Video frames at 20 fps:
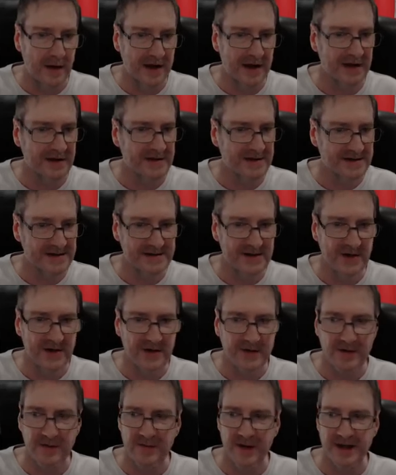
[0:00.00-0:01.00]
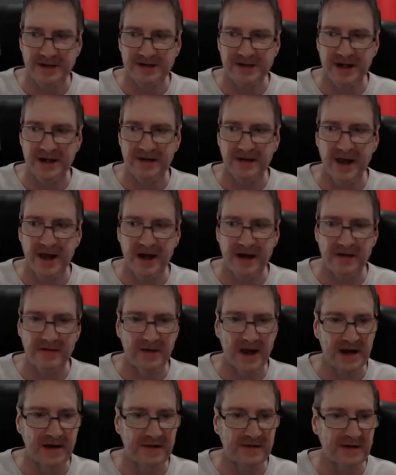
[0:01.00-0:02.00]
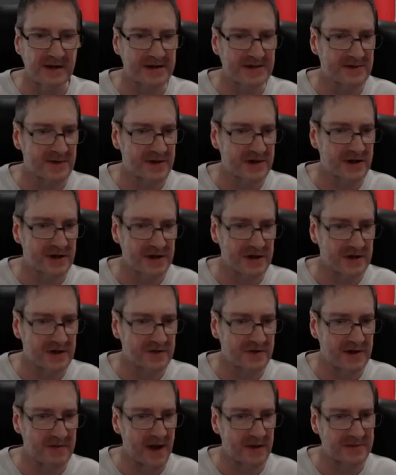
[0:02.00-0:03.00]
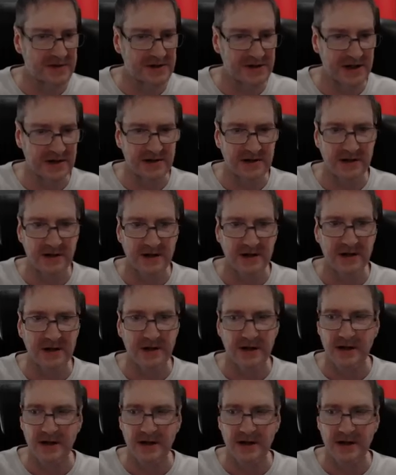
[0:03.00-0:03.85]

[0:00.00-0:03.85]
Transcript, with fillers: Again, this is not going to affect any, any, anything because we're not U V mapped yet.